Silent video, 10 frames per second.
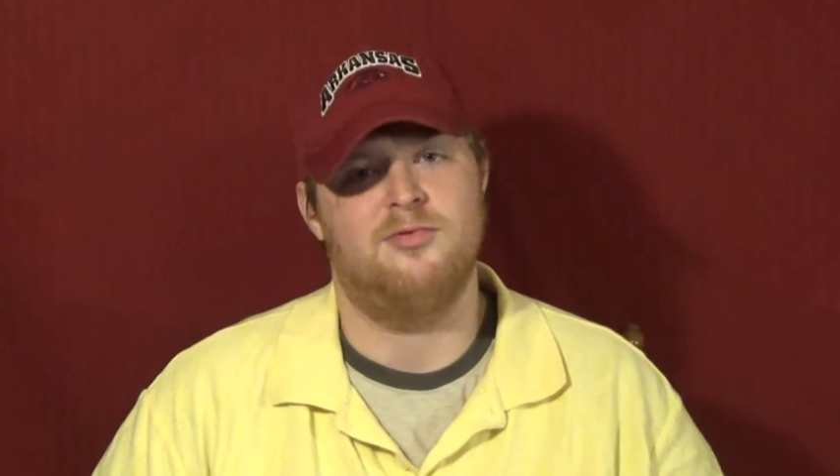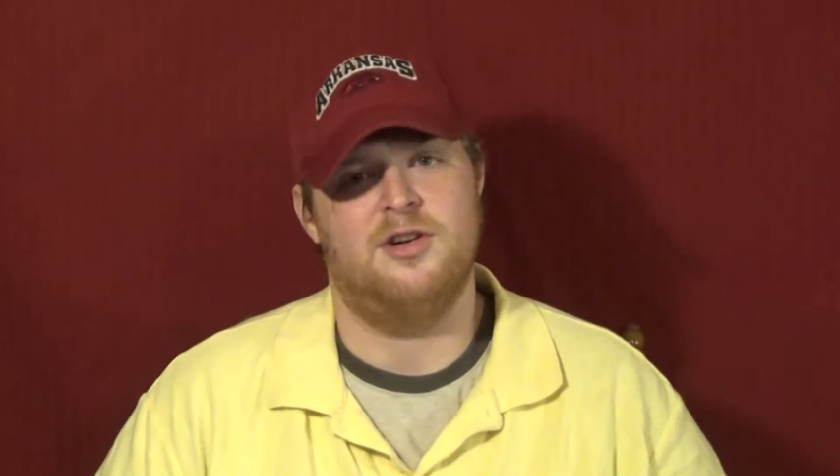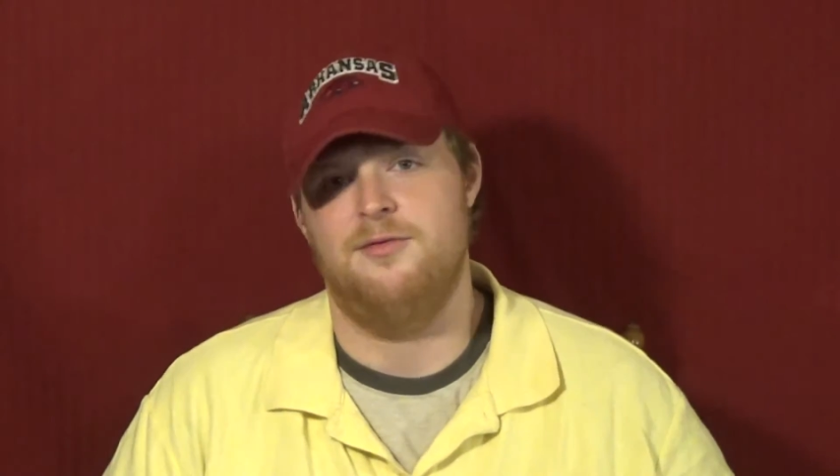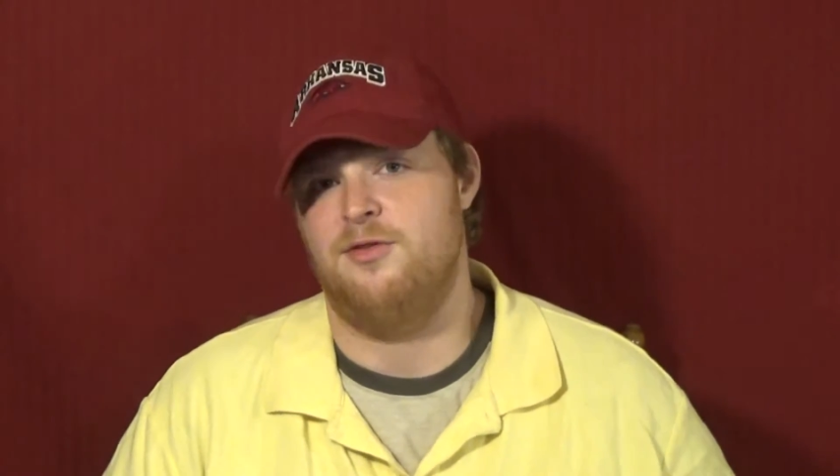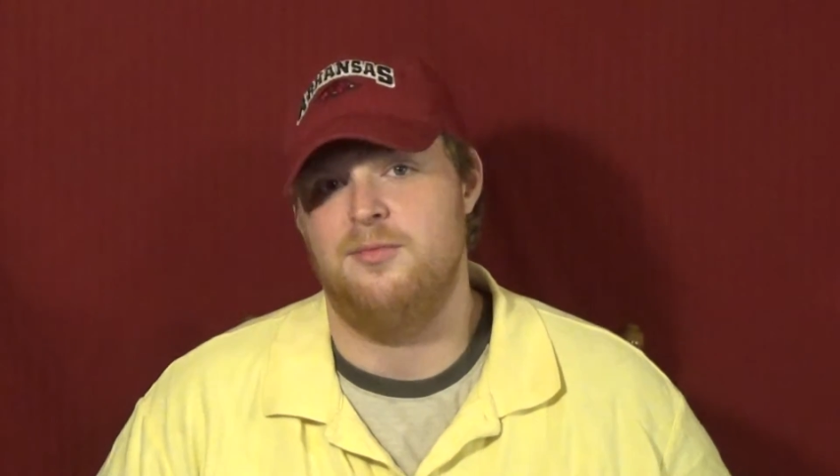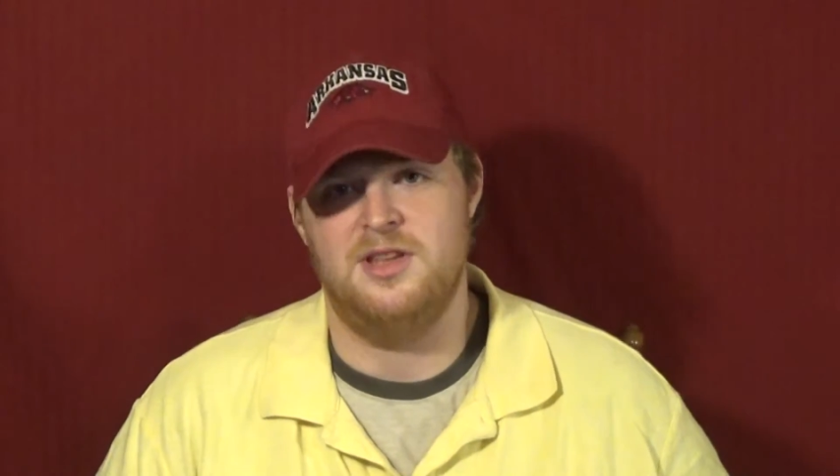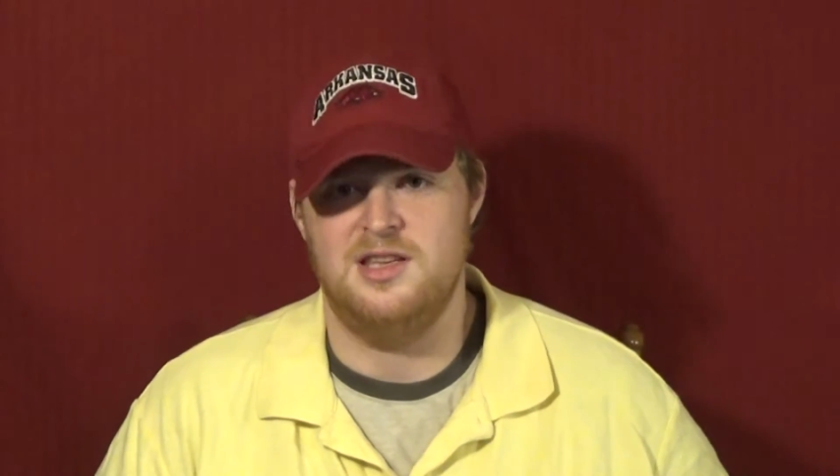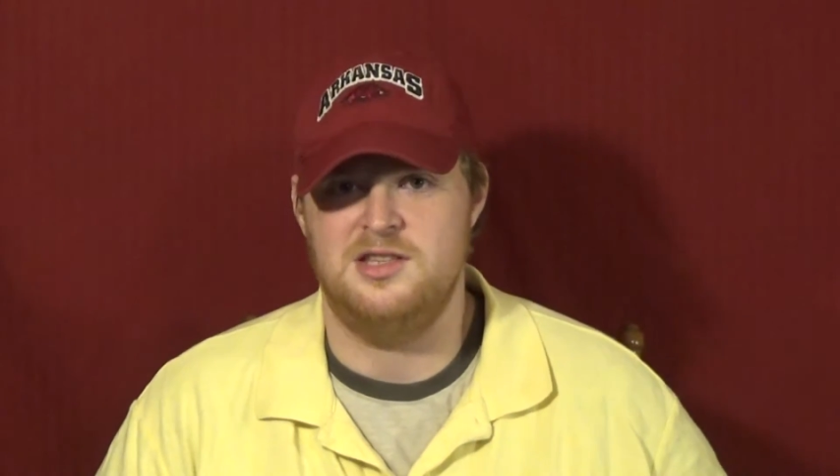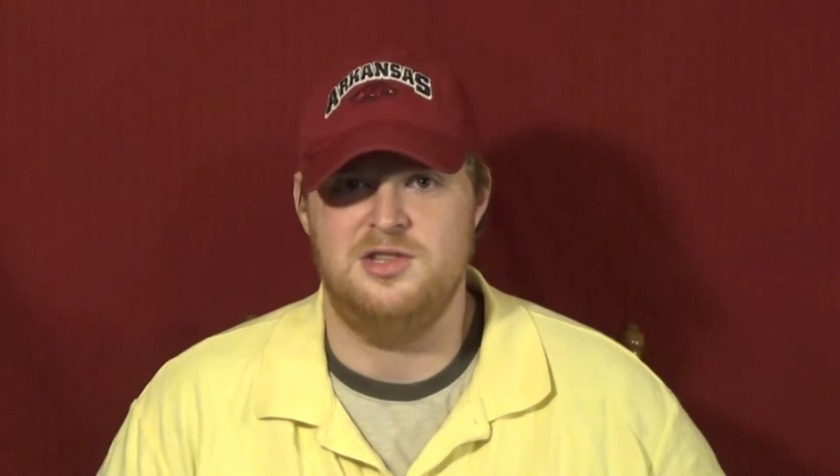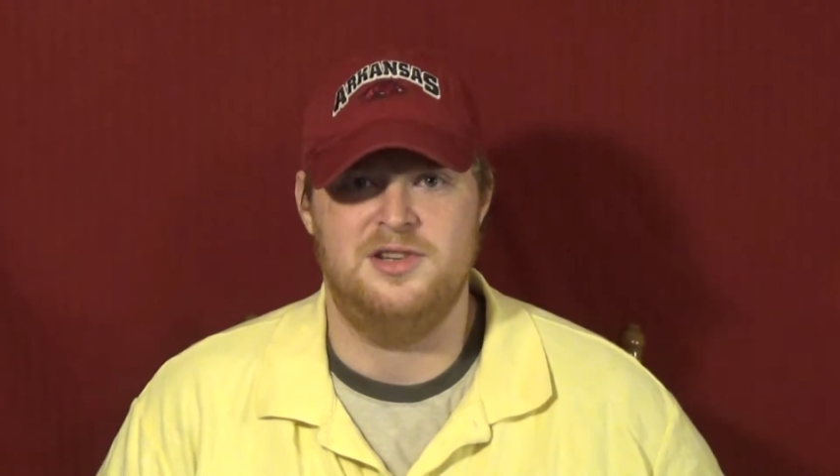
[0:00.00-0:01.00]
running from
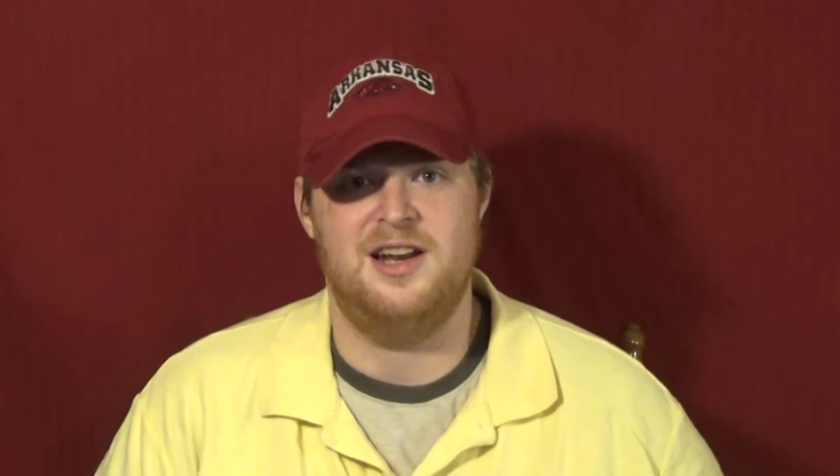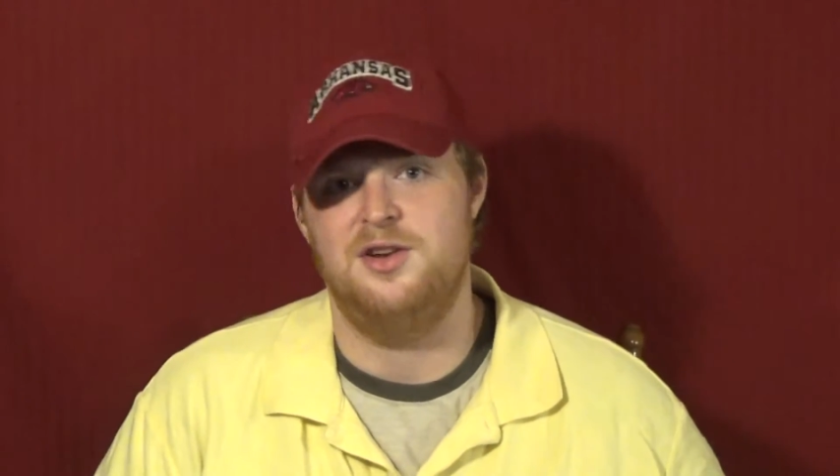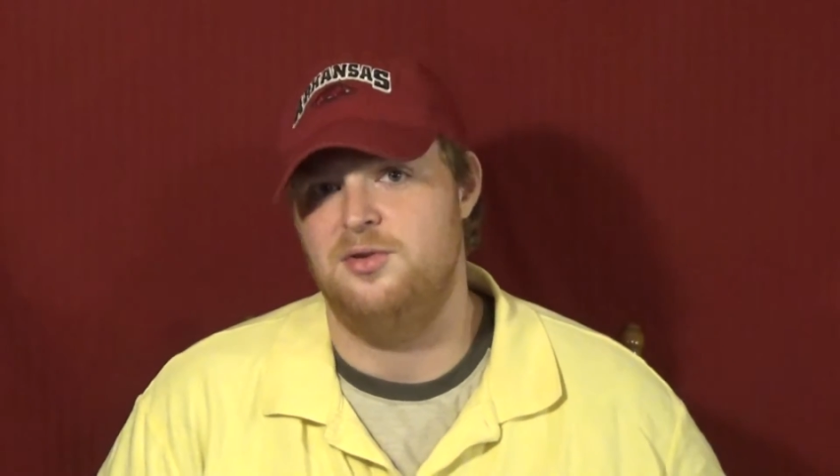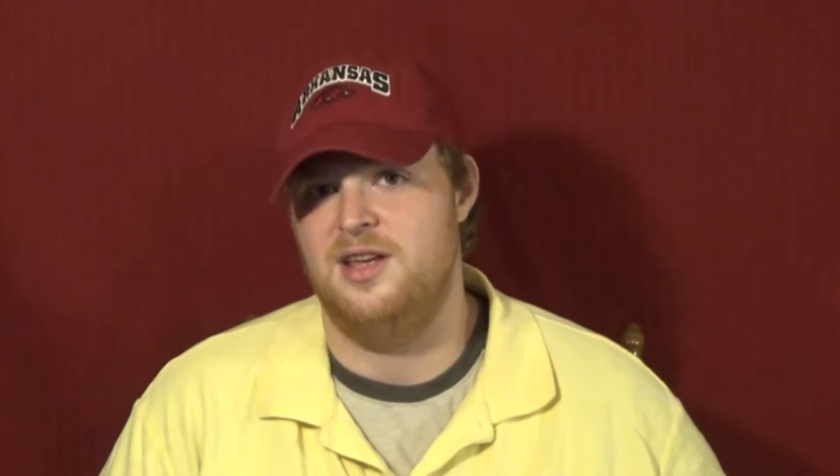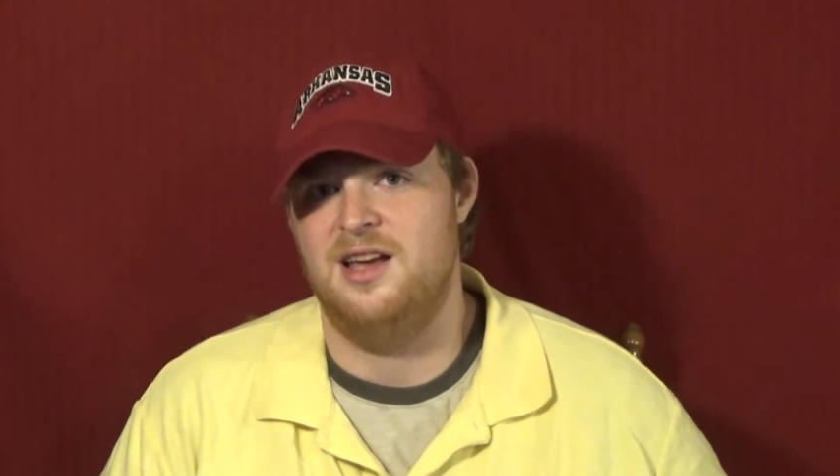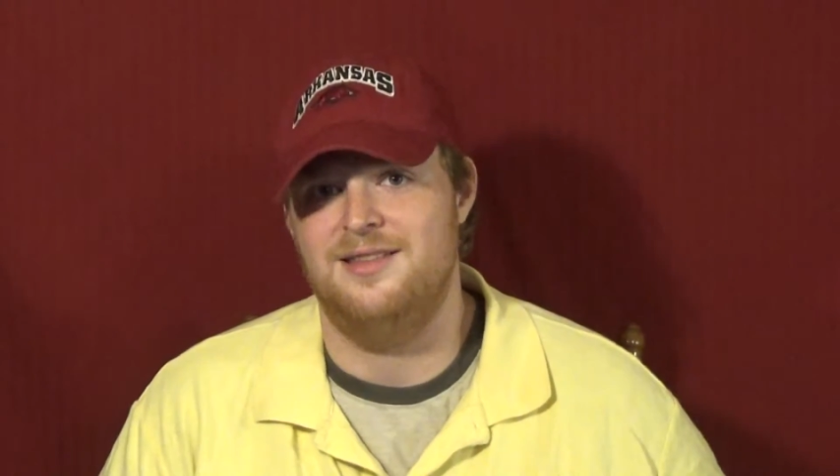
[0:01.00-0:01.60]
this and you got to do that,